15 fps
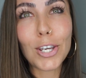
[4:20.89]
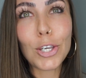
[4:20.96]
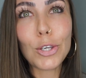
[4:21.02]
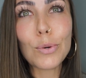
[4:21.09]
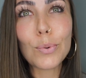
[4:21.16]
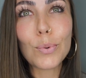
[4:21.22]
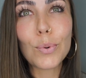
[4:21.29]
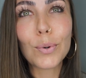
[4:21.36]

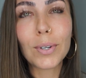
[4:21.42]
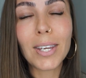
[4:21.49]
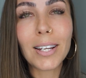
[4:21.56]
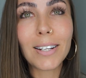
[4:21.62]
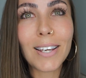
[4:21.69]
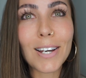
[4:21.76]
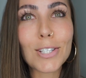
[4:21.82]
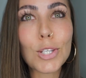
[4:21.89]
you
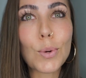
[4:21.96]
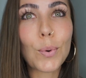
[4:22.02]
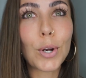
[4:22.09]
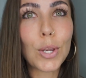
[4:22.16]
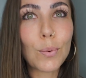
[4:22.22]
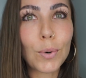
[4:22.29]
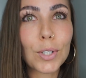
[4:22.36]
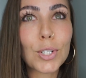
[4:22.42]
can get to where
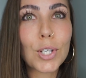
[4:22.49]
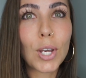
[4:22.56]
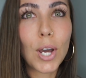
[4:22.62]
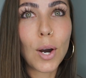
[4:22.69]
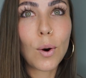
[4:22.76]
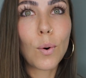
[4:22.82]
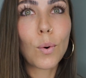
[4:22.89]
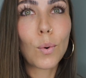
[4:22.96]
you want to
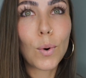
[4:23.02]
go